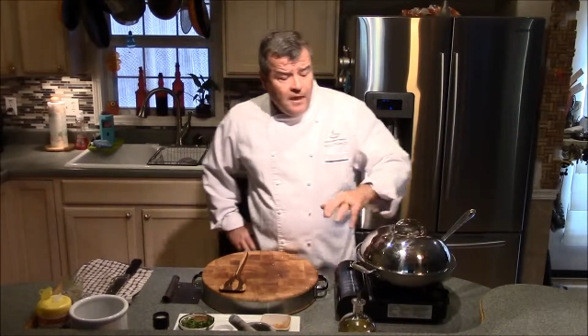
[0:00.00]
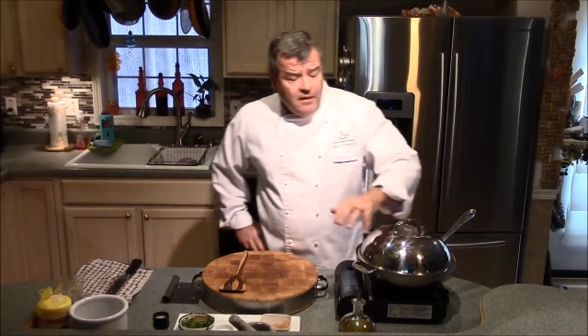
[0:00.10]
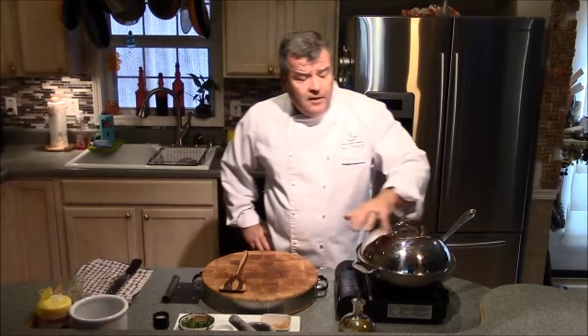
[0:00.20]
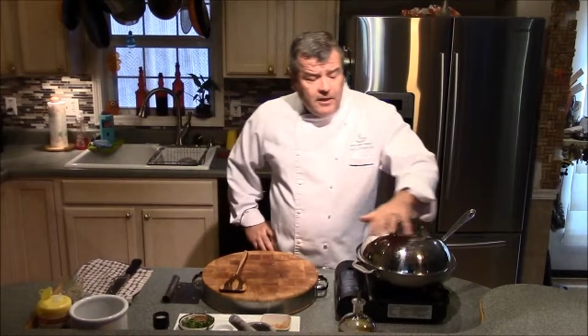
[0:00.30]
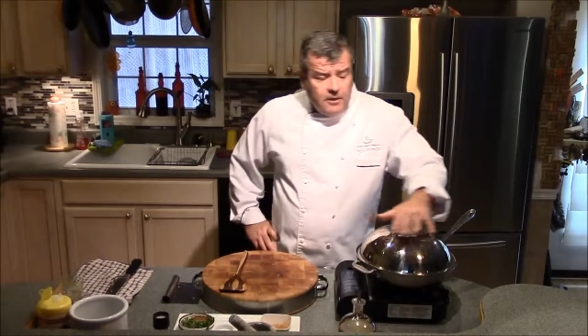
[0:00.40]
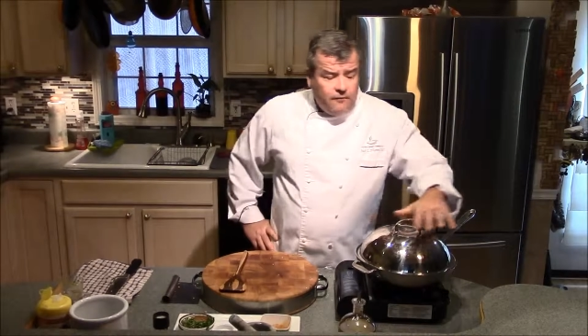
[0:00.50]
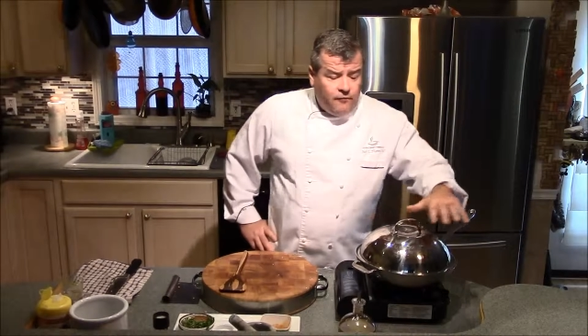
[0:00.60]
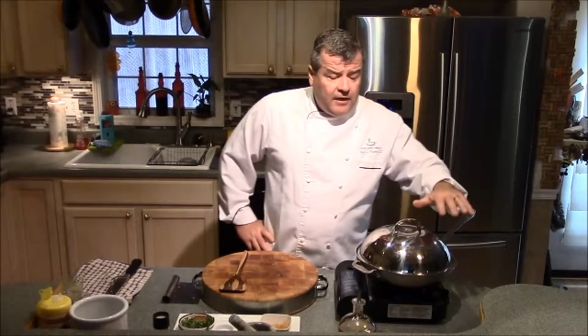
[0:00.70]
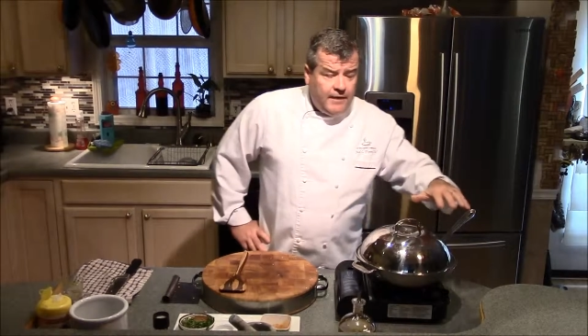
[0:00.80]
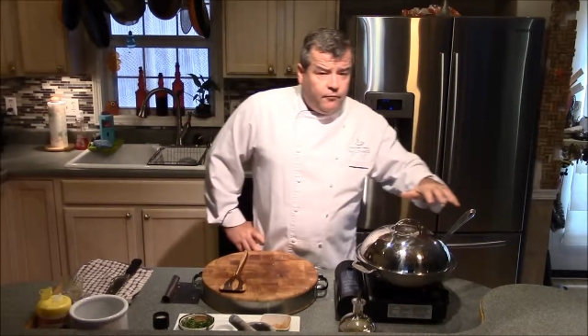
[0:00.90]
letting the
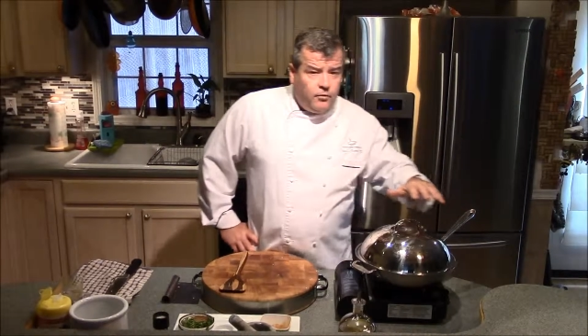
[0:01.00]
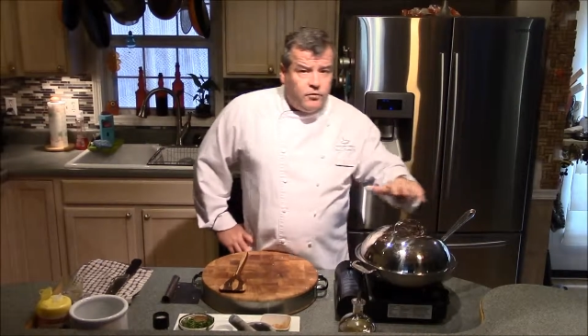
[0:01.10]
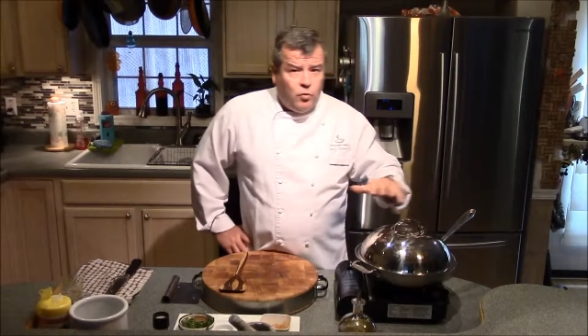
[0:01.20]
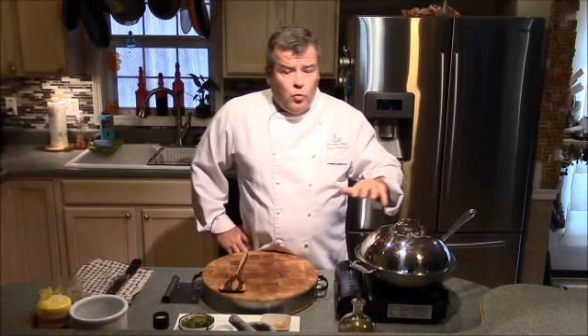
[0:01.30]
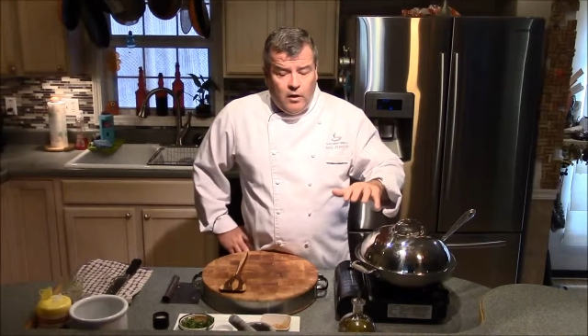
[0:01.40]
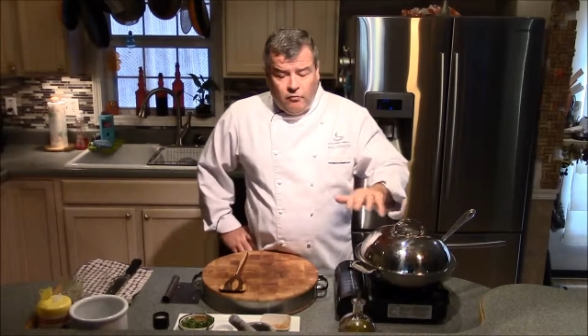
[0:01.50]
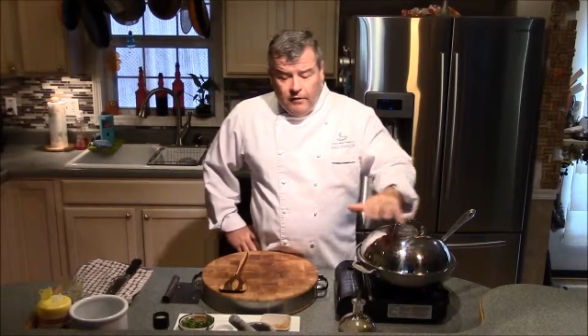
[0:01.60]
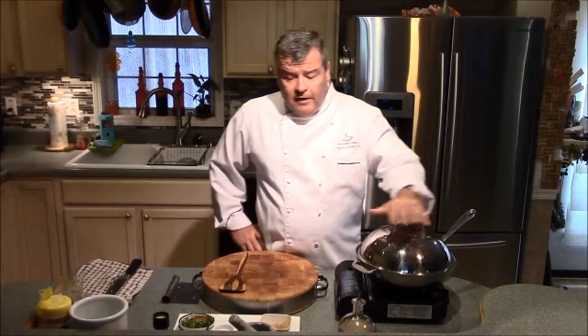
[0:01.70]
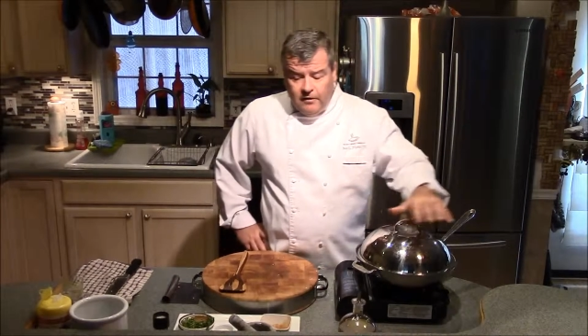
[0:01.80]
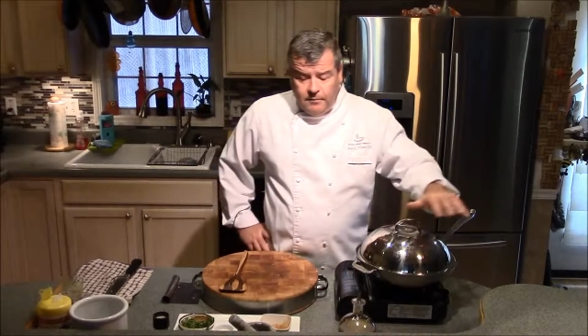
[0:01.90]
flavors well
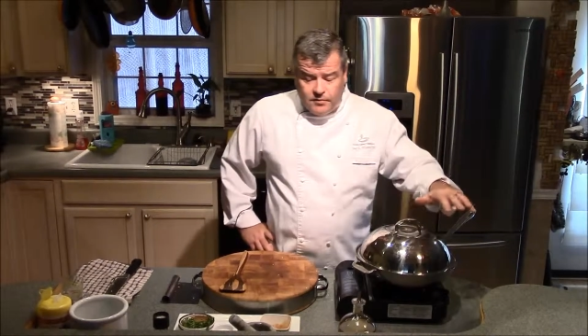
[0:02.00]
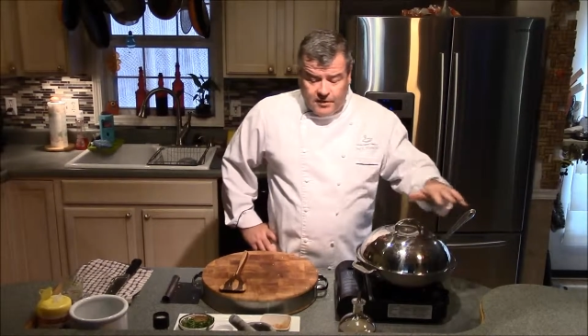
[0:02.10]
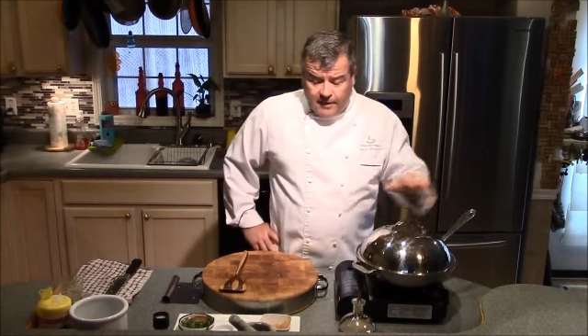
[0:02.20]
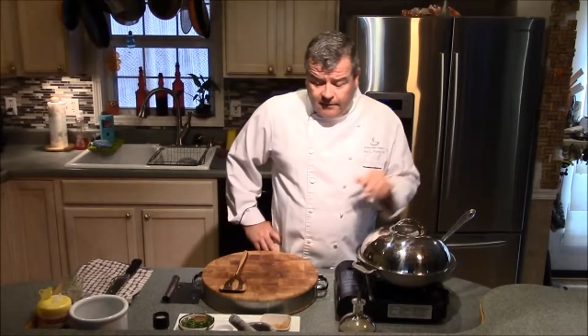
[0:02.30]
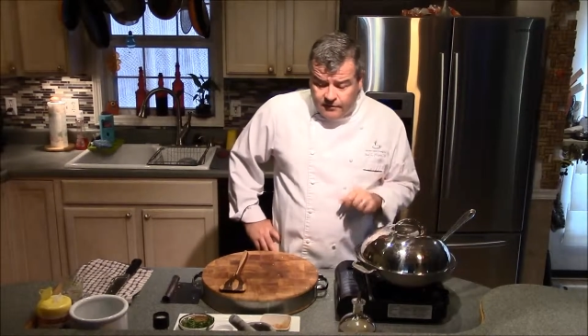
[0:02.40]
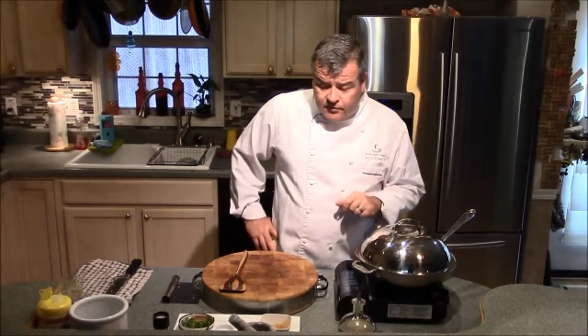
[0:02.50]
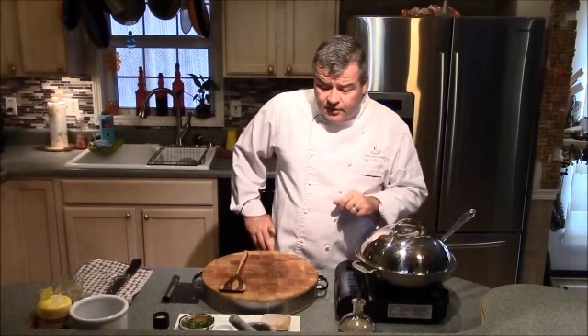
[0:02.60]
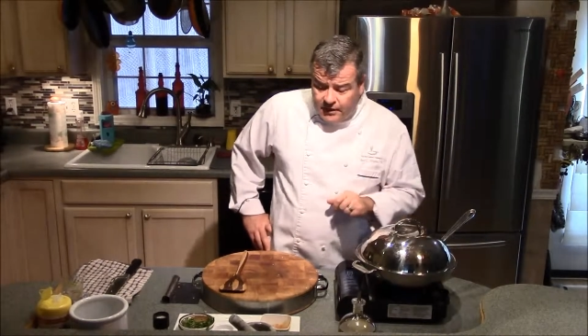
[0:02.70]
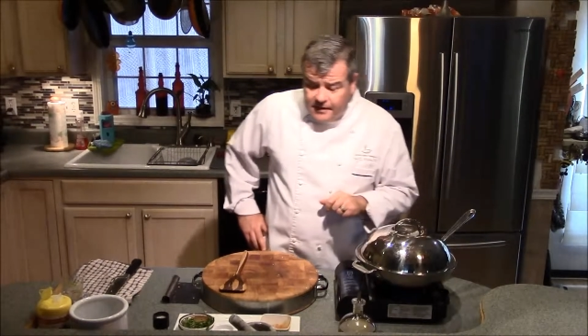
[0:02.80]
round themselves.